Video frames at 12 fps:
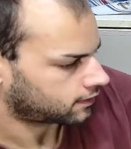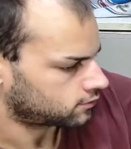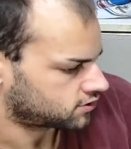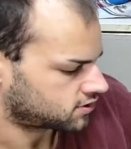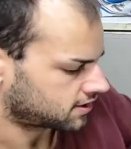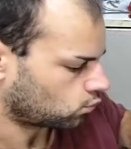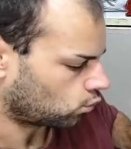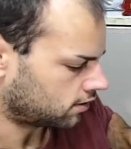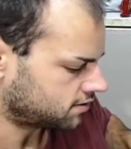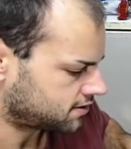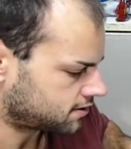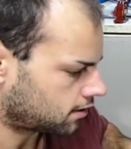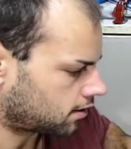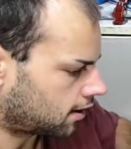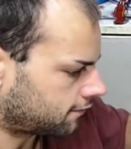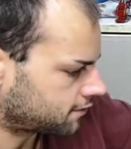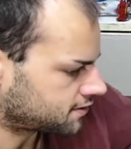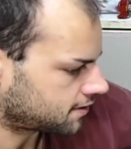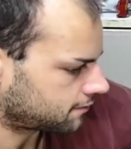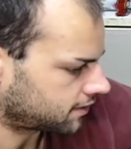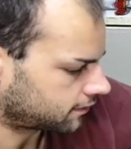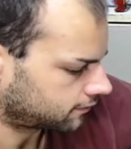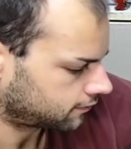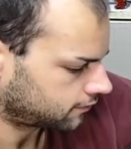I was just like one stud off or
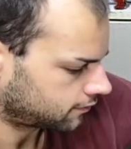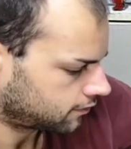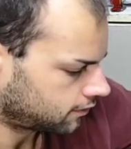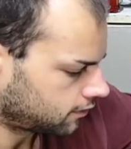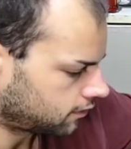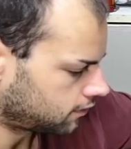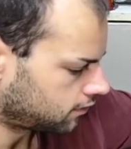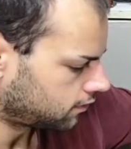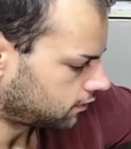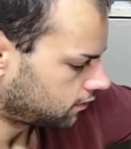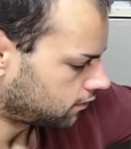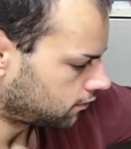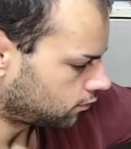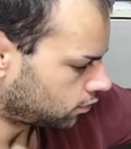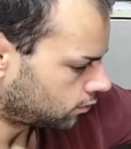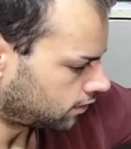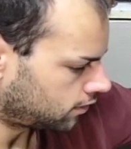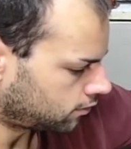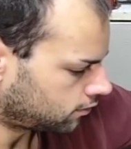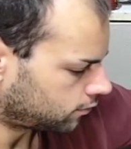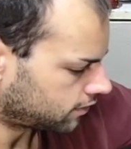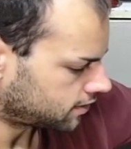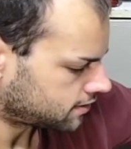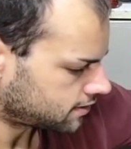something. What are we doing
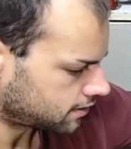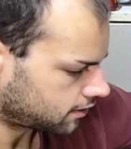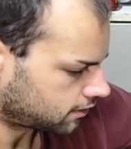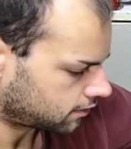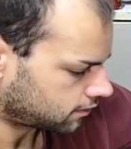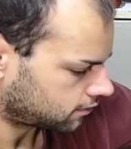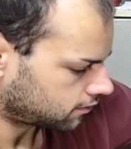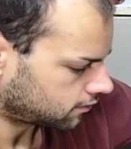with this thing?